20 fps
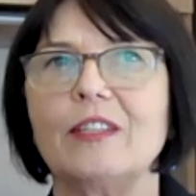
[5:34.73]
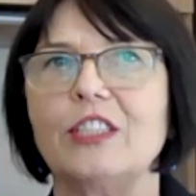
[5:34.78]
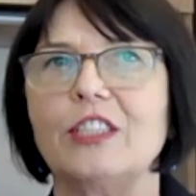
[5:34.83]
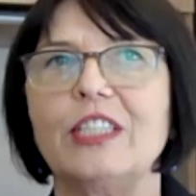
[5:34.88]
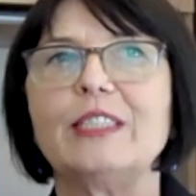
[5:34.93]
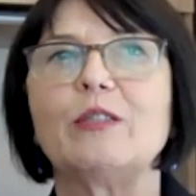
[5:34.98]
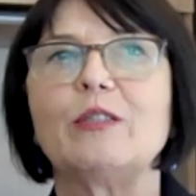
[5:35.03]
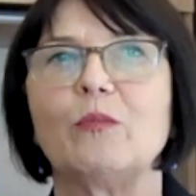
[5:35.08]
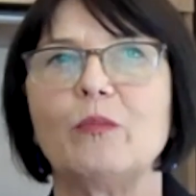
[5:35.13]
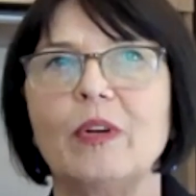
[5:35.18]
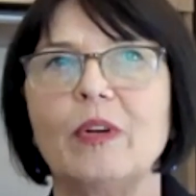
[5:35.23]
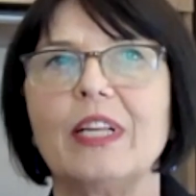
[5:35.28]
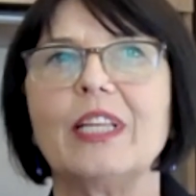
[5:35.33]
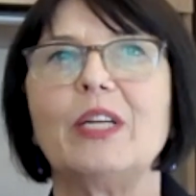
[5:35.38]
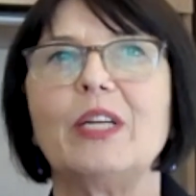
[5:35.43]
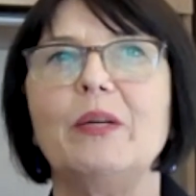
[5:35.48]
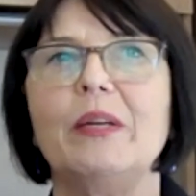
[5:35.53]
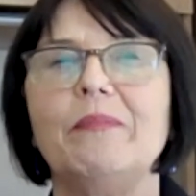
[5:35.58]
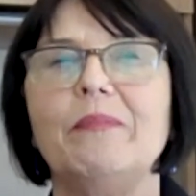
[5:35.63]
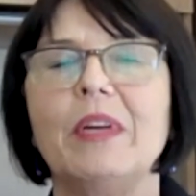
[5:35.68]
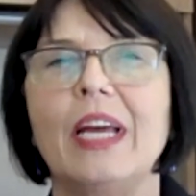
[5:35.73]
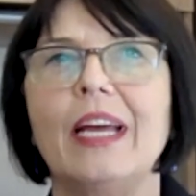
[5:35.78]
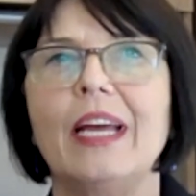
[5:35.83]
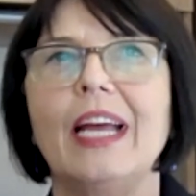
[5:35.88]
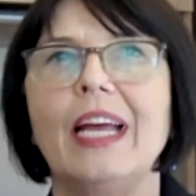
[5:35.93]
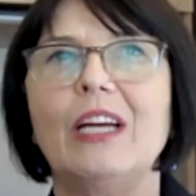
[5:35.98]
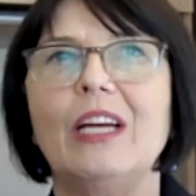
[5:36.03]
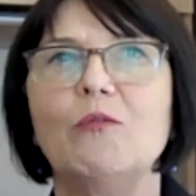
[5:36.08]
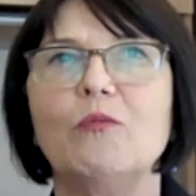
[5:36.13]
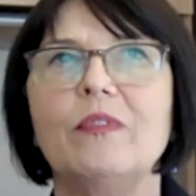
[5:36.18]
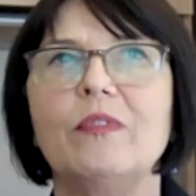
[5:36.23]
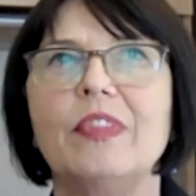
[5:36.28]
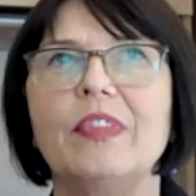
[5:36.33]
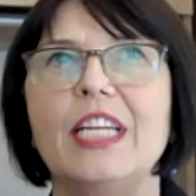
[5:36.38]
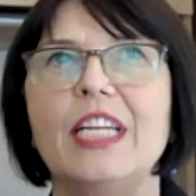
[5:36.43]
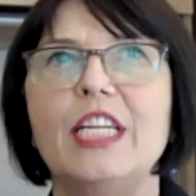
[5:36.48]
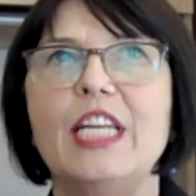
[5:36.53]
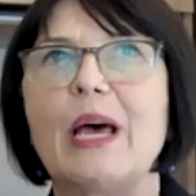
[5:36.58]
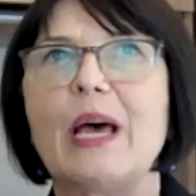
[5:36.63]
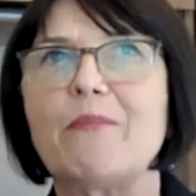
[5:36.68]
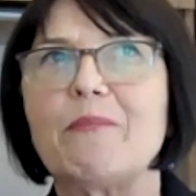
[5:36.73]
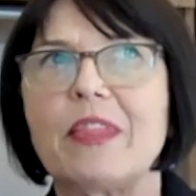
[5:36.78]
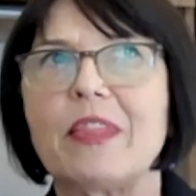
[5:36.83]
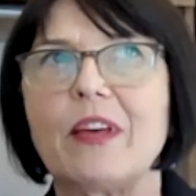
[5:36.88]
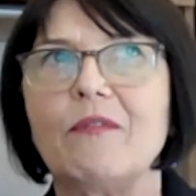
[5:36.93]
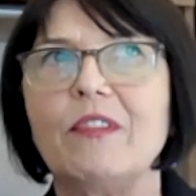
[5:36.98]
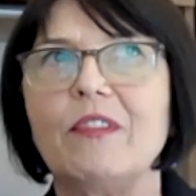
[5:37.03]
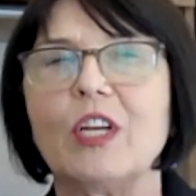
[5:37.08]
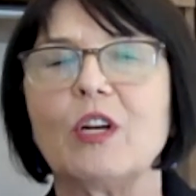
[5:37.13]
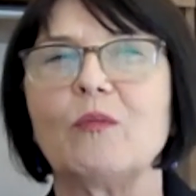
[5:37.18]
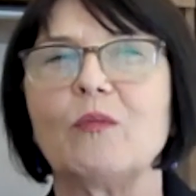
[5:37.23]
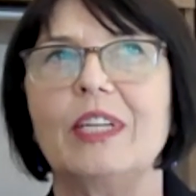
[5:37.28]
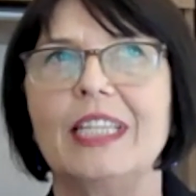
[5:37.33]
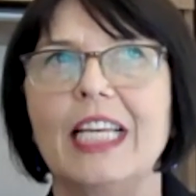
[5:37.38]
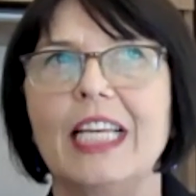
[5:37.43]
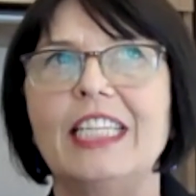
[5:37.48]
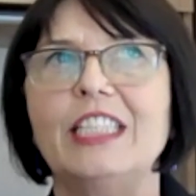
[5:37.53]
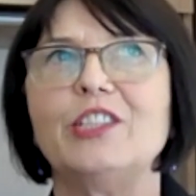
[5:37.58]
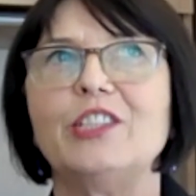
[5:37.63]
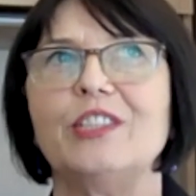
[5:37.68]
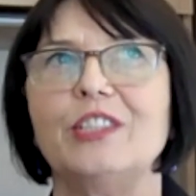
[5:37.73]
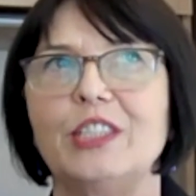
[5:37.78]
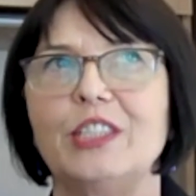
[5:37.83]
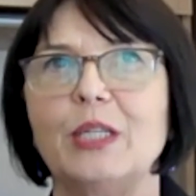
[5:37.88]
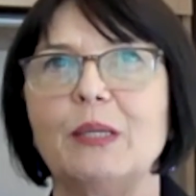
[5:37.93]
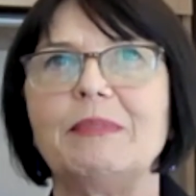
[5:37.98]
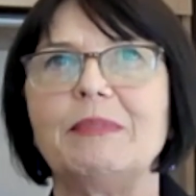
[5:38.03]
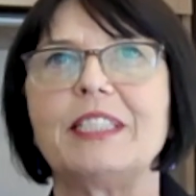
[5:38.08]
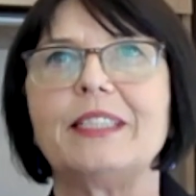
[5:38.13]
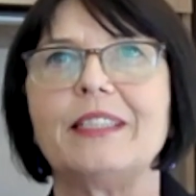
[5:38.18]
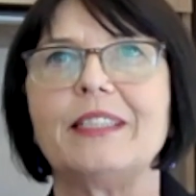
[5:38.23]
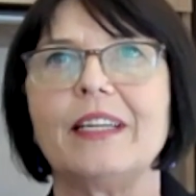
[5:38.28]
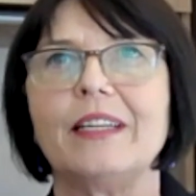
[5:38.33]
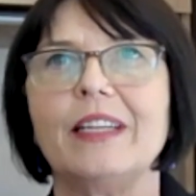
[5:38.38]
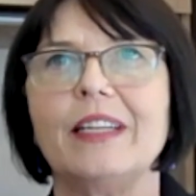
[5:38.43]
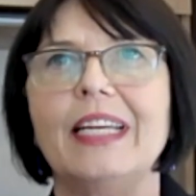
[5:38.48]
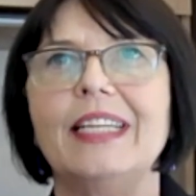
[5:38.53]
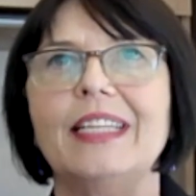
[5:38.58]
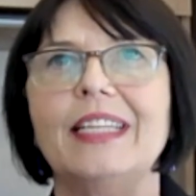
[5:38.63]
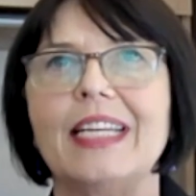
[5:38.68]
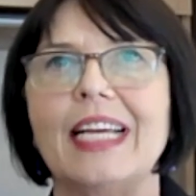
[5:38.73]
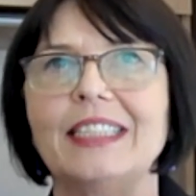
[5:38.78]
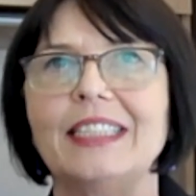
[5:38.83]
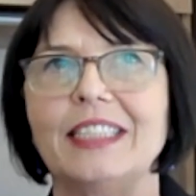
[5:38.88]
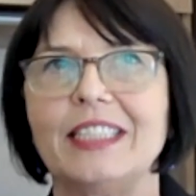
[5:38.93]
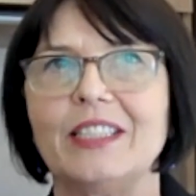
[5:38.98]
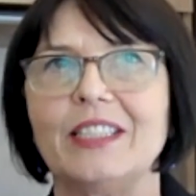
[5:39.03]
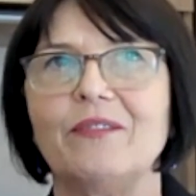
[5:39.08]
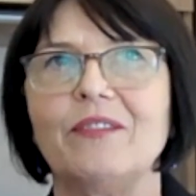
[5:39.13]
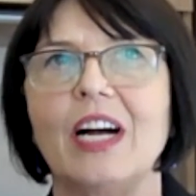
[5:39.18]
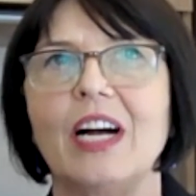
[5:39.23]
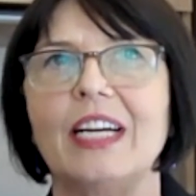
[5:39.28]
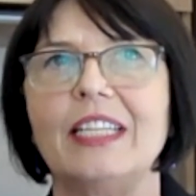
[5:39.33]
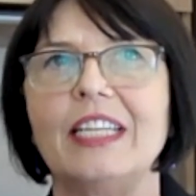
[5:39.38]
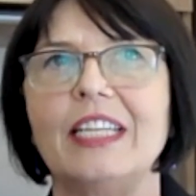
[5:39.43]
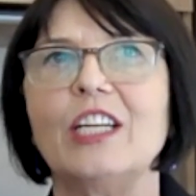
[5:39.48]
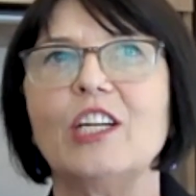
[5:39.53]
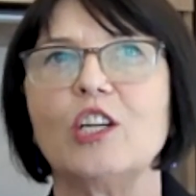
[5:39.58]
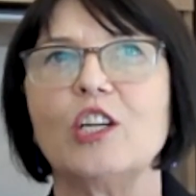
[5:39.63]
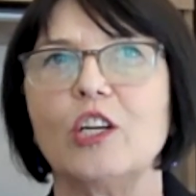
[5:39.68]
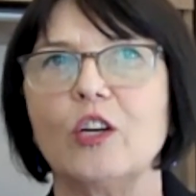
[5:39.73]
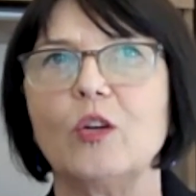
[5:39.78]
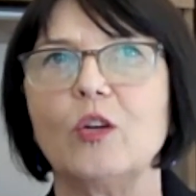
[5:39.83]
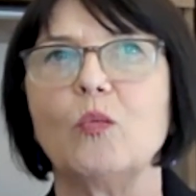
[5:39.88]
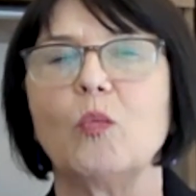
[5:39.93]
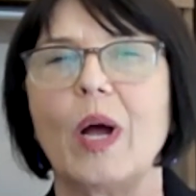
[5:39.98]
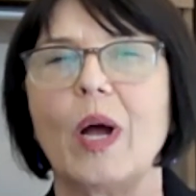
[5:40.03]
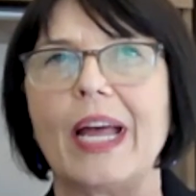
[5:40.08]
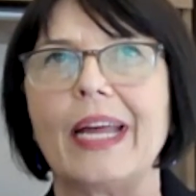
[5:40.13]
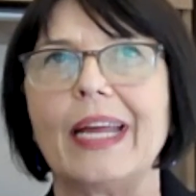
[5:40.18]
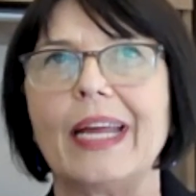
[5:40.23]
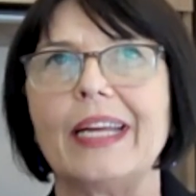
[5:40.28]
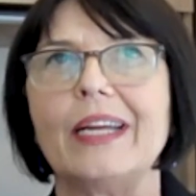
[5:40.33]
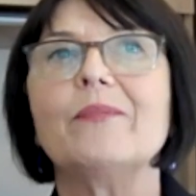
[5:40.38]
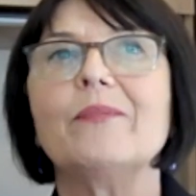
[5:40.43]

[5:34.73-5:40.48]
Just really, the depth of their relationships intensified in a good way.